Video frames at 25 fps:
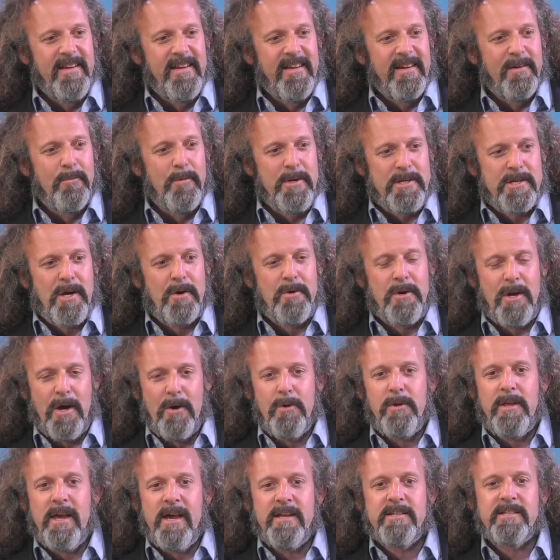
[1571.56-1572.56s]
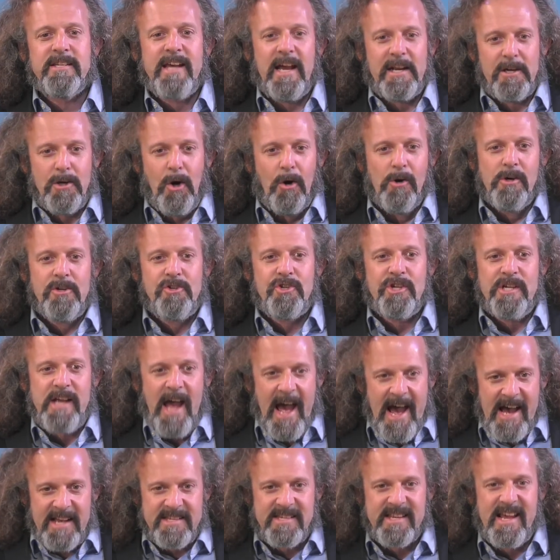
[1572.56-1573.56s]
we don't know yet. Technology
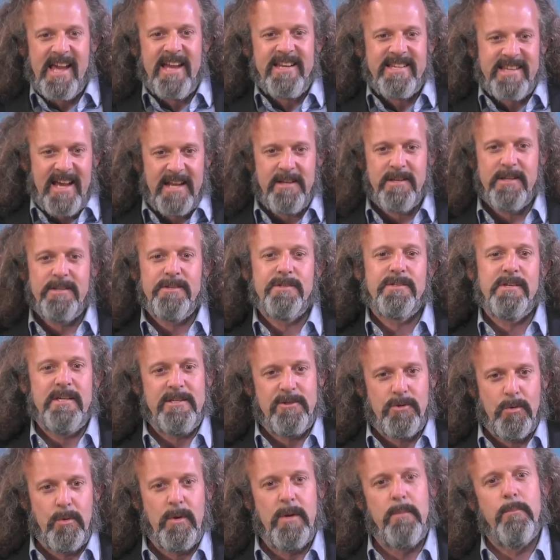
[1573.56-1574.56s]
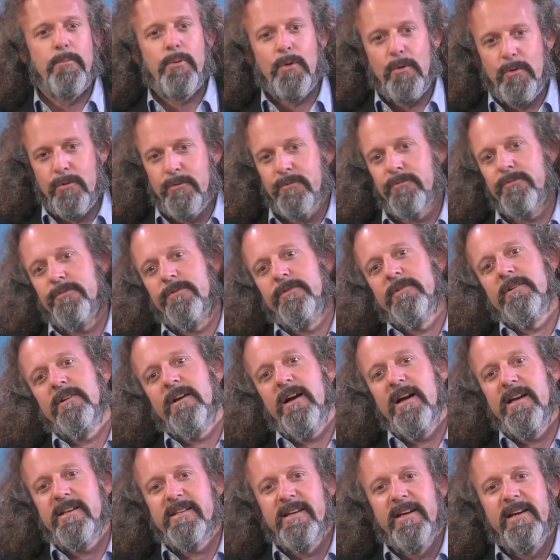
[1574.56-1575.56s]
has a tendency to improve,
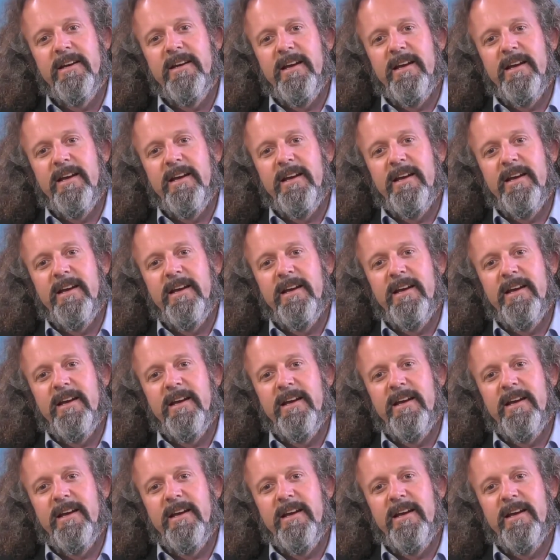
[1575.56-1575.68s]
right?